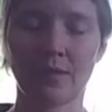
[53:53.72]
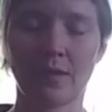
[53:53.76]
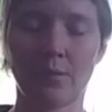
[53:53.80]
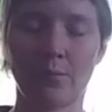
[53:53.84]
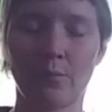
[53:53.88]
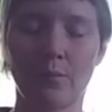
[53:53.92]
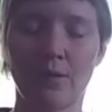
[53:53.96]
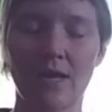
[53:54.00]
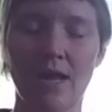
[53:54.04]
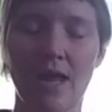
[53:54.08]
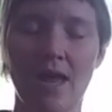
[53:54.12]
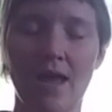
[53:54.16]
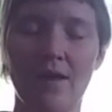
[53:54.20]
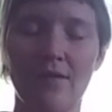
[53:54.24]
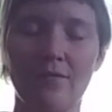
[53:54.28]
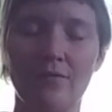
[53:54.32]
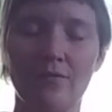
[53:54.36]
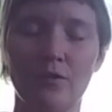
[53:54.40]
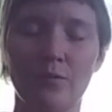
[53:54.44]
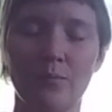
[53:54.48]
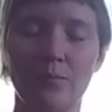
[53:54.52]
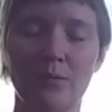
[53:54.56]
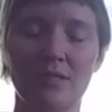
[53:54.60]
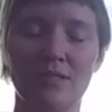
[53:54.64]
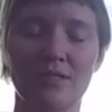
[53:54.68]

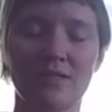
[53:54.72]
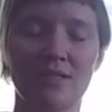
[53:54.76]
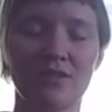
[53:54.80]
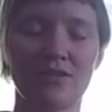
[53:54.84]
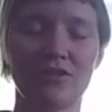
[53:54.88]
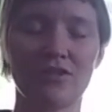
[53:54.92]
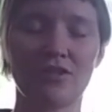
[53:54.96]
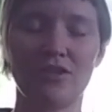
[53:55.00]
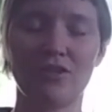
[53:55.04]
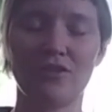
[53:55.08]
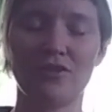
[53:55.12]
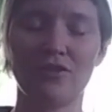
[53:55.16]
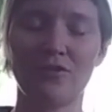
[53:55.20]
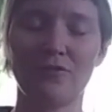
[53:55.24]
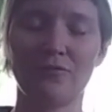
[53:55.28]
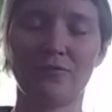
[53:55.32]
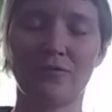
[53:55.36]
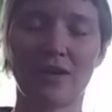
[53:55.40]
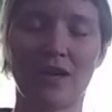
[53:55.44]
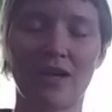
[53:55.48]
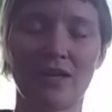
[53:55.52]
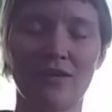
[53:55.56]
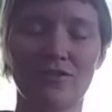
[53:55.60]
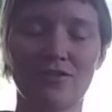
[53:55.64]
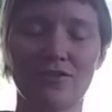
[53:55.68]
Whatever position you
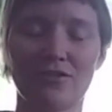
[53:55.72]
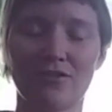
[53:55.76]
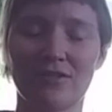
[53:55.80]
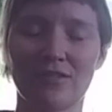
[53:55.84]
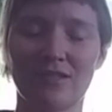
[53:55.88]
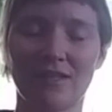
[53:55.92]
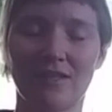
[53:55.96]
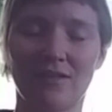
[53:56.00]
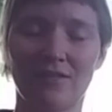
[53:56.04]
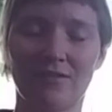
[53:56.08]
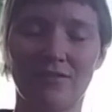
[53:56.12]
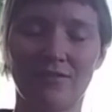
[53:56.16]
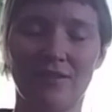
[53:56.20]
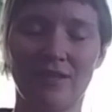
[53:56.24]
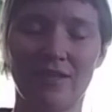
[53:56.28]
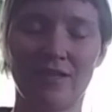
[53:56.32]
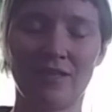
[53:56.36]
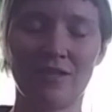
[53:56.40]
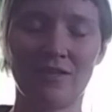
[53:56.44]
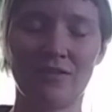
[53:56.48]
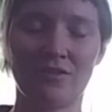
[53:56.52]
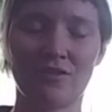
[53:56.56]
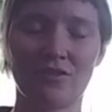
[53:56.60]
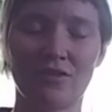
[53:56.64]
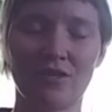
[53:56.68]
find yourself
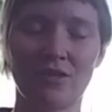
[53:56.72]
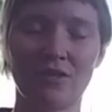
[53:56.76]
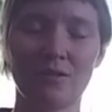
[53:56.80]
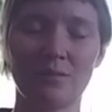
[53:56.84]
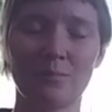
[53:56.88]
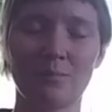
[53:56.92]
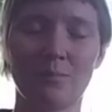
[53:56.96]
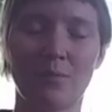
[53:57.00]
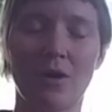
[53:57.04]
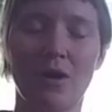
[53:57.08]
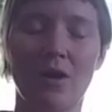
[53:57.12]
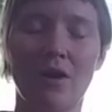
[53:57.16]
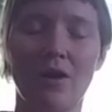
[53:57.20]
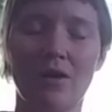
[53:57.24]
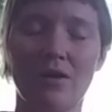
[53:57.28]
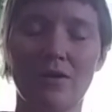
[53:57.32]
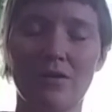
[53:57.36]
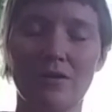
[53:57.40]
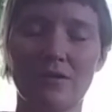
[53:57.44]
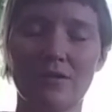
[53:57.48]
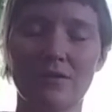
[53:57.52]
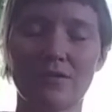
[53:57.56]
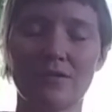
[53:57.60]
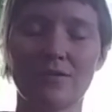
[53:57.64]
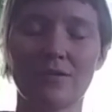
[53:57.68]
in, just
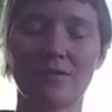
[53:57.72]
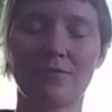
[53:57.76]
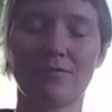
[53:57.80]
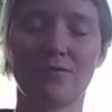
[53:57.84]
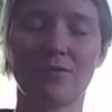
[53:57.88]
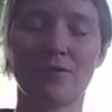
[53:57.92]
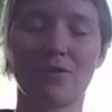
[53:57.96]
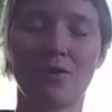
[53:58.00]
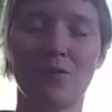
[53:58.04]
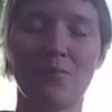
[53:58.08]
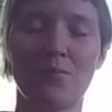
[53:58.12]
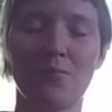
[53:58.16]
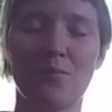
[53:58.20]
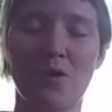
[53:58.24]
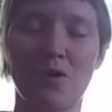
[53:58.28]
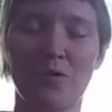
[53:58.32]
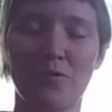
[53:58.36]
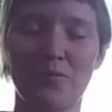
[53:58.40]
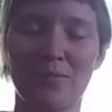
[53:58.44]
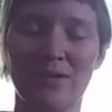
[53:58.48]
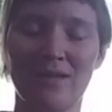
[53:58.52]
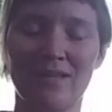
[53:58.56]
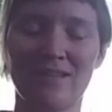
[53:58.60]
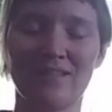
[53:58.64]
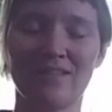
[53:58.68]
pause for a
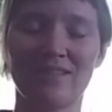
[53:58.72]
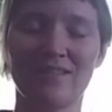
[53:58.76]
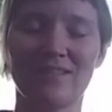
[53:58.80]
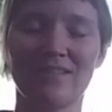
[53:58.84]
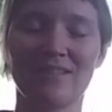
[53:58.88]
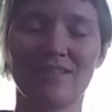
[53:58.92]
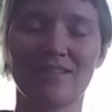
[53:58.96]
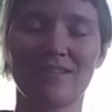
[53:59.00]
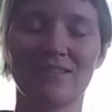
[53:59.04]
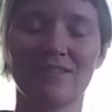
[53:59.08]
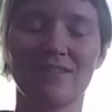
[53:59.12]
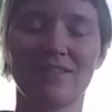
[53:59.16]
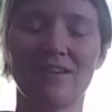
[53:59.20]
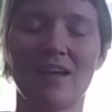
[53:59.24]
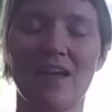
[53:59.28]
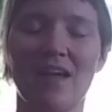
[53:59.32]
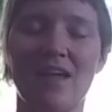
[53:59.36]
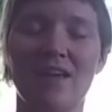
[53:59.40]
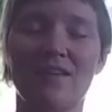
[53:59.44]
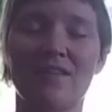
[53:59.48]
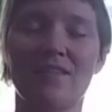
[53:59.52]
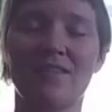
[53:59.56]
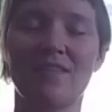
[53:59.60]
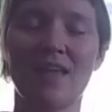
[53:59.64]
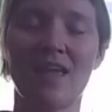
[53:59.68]
moment
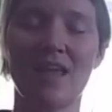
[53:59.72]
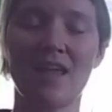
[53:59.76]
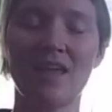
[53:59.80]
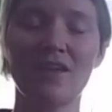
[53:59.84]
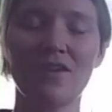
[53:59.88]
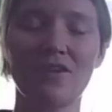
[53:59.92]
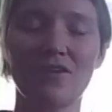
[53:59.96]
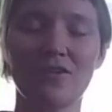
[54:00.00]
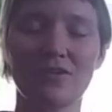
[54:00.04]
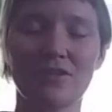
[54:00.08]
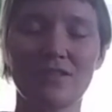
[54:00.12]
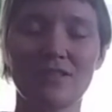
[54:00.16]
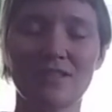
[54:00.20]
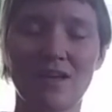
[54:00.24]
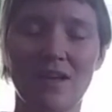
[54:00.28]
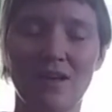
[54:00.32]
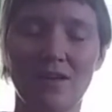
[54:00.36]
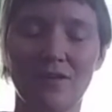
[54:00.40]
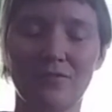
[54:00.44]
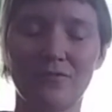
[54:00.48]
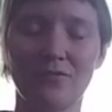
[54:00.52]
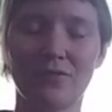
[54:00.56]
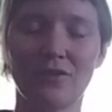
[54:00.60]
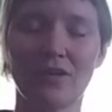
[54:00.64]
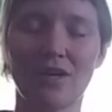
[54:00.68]
and thank
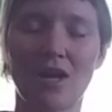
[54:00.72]
yourself for